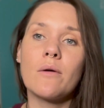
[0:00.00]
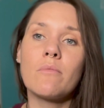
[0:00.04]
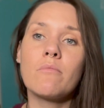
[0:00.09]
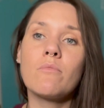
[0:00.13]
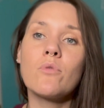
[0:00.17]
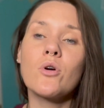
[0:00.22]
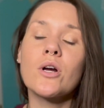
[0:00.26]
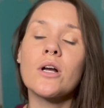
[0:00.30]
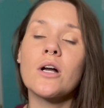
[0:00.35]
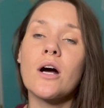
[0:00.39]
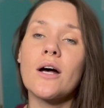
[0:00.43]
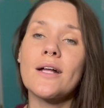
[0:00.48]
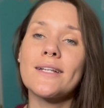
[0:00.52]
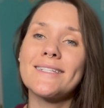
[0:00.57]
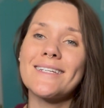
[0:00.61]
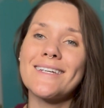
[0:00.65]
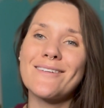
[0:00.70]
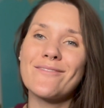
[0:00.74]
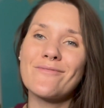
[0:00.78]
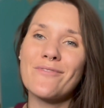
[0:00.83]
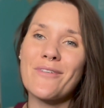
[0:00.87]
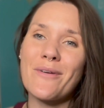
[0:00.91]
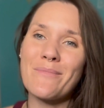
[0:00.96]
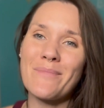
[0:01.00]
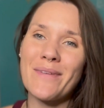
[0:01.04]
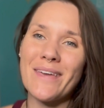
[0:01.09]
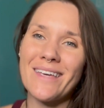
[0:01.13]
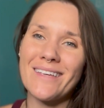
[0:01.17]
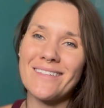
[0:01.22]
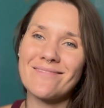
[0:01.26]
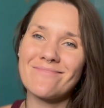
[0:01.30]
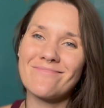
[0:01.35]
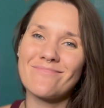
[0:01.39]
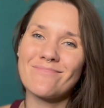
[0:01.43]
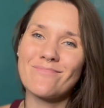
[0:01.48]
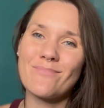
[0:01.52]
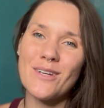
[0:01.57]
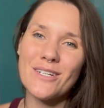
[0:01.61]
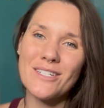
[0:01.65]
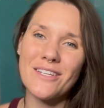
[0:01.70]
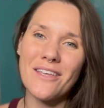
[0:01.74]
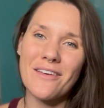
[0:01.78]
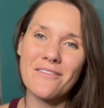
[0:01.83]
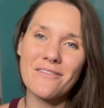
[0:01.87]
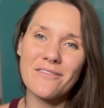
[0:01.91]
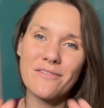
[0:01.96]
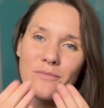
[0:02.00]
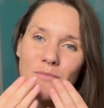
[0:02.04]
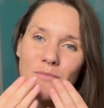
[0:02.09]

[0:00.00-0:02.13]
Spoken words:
more content from me. Much love.